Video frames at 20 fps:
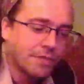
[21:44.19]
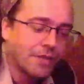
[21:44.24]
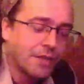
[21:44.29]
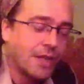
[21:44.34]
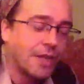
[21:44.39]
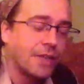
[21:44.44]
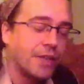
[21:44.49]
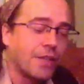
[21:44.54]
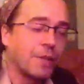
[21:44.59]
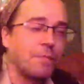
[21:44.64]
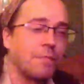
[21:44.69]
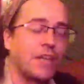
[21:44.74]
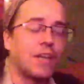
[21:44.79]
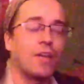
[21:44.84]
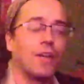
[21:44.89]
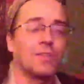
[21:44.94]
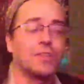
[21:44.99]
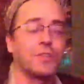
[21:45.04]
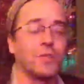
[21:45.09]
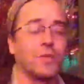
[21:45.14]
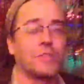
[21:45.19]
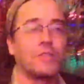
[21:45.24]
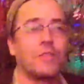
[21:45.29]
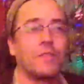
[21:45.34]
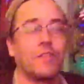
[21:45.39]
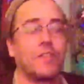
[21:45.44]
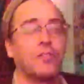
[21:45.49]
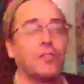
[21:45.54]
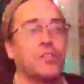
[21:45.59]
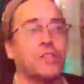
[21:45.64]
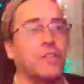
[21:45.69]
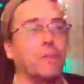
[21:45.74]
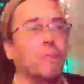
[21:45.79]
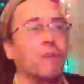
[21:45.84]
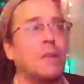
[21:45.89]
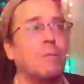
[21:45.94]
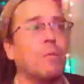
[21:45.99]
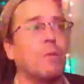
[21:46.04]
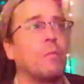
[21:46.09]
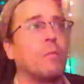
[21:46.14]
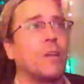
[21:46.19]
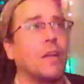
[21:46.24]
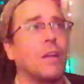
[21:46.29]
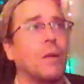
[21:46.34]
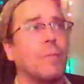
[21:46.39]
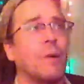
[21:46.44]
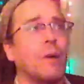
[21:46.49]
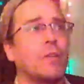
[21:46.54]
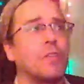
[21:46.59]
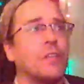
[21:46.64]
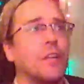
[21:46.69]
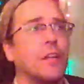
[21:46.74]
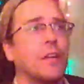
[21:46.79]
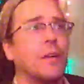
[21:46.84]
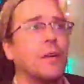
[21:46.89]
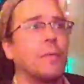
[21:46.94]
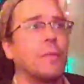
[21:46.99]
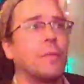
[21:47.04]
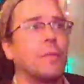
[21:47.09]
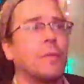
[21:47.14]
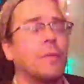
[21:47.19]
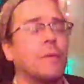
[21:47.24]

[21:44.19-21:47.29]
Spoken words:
You meet all sorts of interesting people being a bartender.